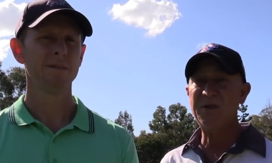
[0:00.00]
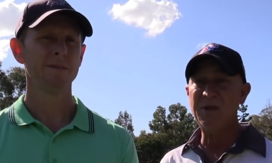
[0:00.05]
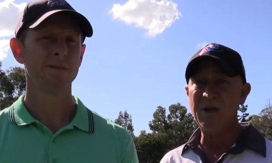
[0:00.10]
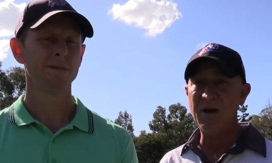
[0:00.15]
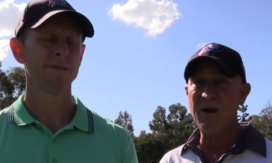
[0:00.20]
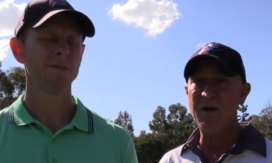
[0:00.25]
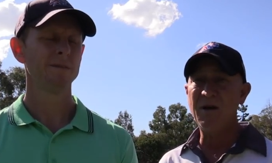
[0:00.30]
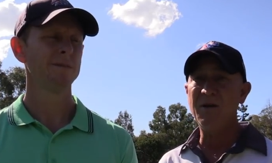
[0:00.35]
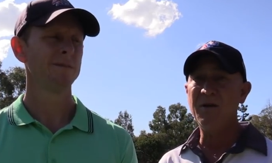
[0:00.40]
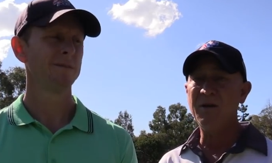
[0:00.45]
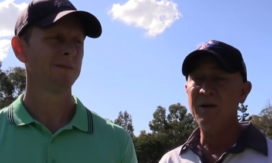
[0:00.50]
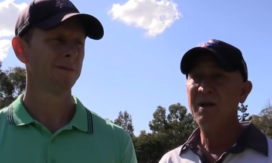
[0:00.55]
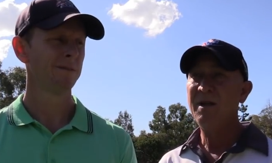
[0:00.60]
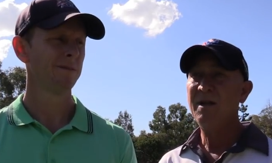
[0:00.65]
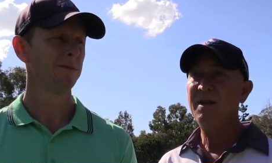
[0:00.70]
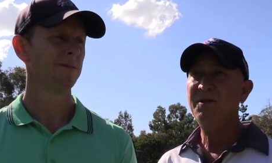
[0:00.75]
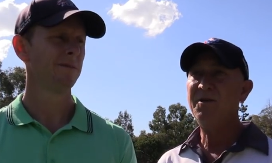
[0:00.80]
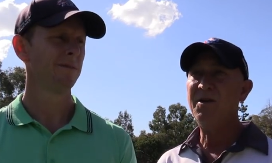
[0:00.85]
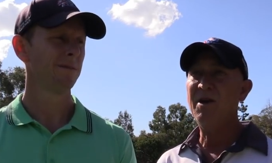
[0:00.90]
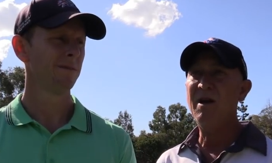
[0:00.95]
Speaker 1: So...
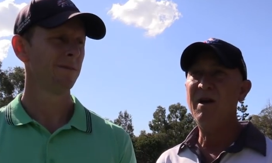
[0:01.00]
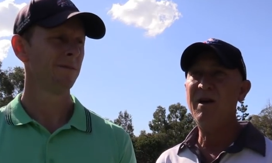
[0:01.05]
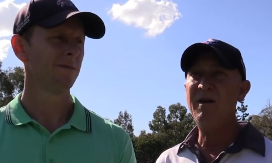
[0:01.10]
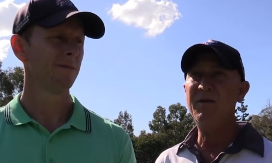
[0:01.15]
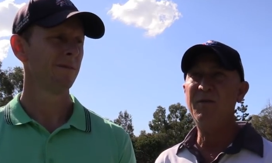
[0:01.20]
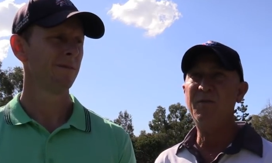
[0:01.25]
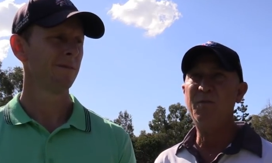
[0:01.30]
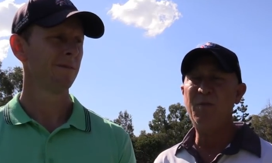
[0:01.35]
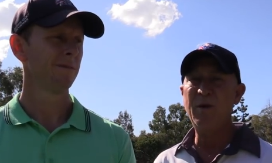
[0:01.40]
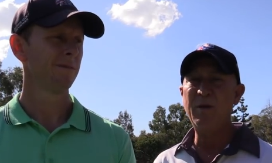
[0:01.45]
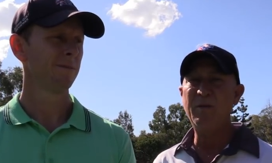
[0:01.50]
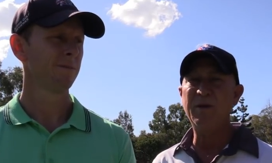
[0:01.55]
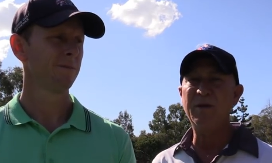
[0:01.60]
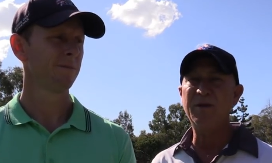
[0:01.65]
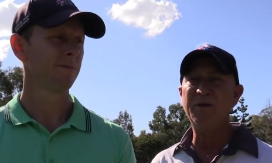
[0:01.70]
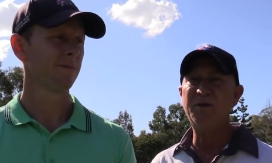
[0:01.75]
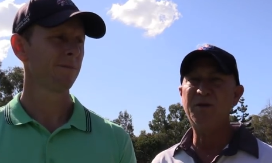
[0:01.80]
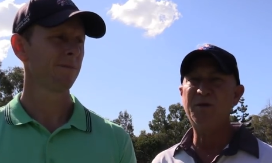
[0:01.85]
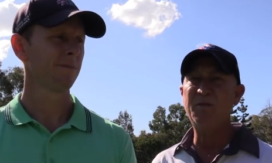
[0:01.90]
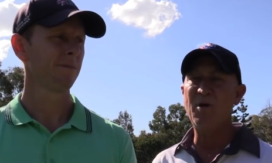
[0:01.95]
you know, people
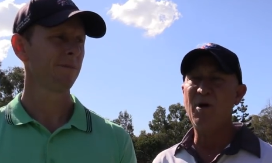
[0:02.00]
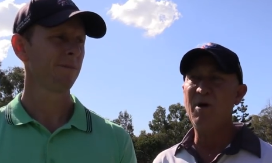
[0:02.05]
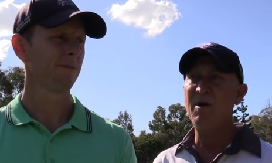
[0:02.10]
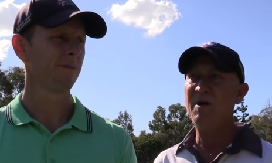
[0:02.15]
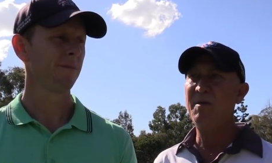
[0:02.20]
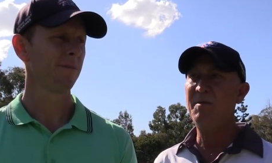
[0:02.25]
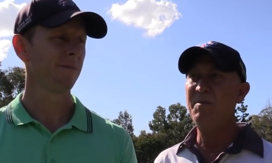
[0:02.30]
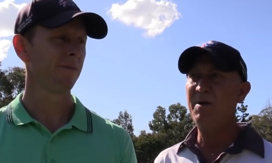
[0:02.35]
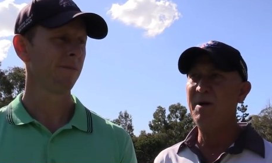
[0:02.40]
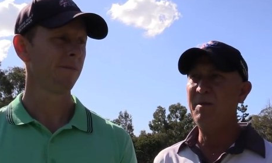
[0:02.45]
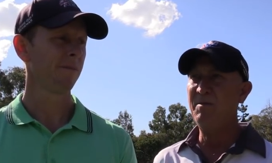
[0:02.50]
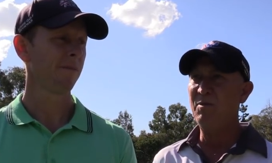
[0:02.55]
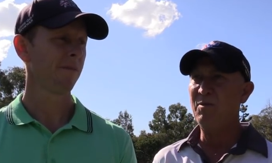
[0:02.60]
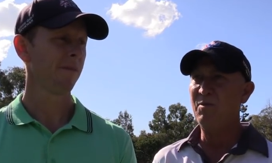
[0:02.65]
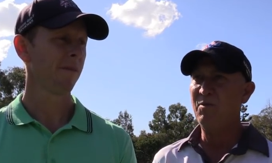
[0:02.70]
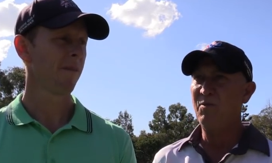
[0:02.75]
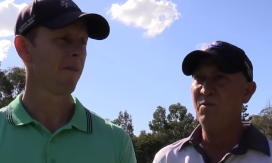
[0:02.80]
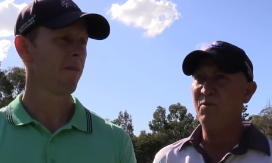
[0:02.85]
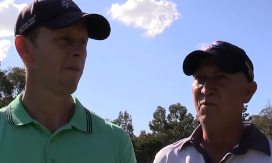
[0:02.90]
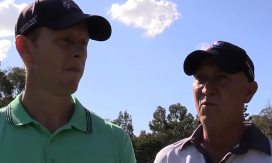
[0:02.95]
inspire people
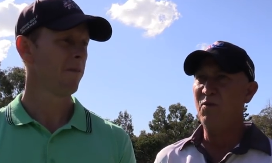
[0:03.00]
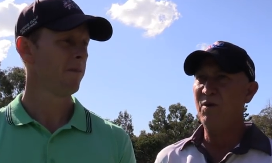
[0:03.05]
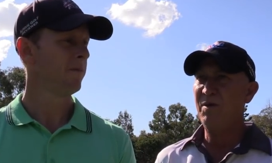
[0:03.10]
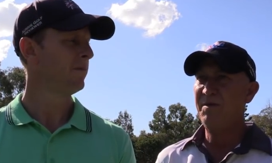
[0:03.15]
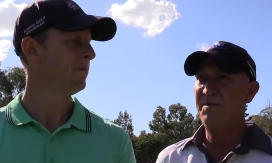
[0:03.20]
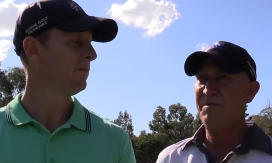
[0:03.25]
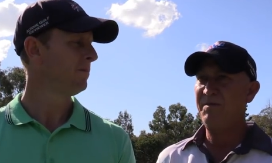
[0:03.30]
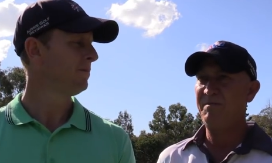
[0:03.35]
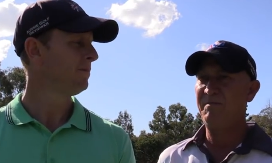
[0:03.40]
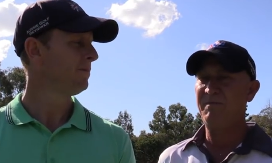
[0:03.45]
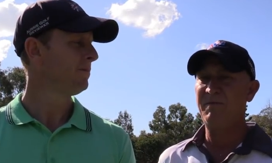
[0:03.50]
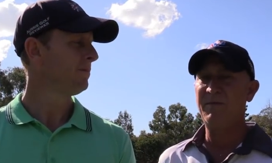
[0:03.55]
with